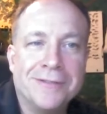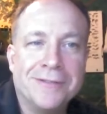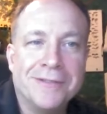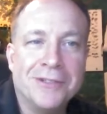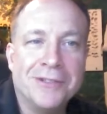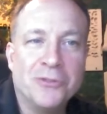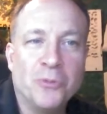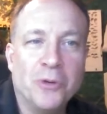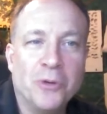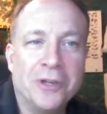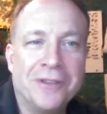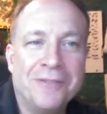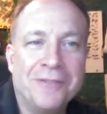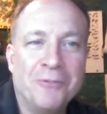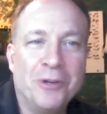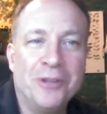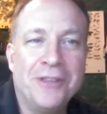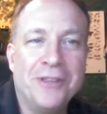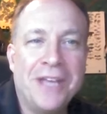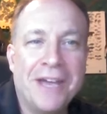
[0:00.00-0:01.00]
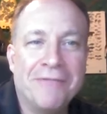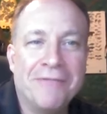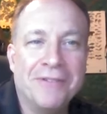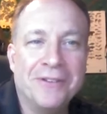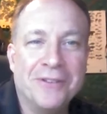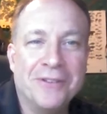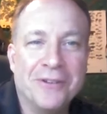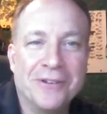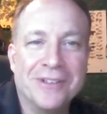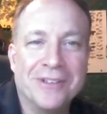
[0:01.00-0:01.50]
It's worth worth the
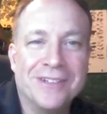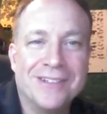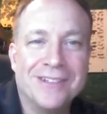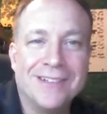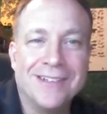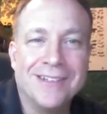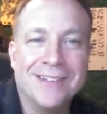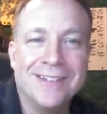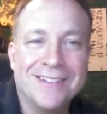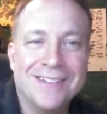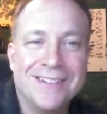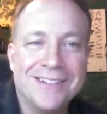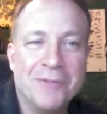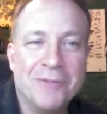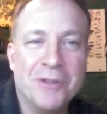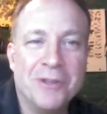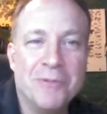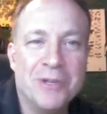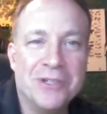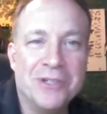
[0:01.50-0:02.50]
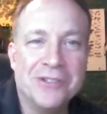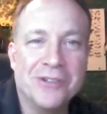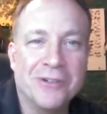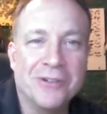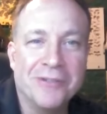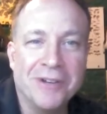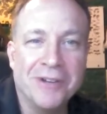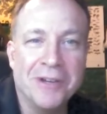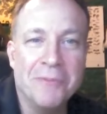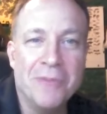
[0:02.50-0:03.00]
effort though, because uh, some of the images
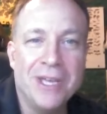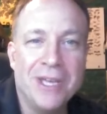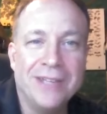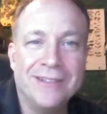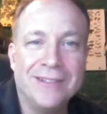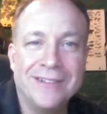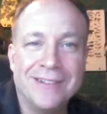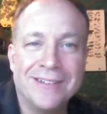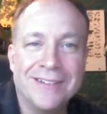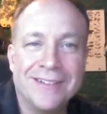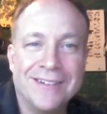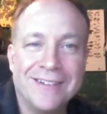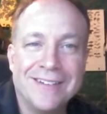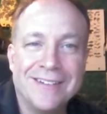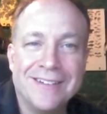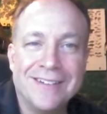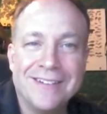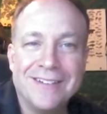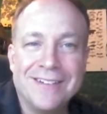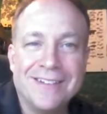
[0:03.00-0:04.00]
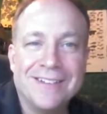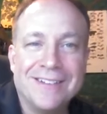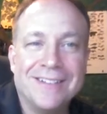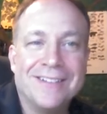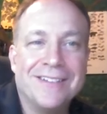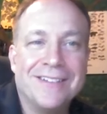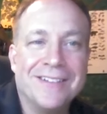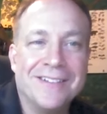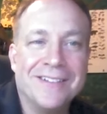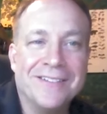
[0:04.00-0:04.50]
are amazing.
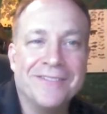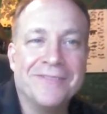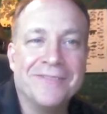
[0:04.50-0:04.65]
So.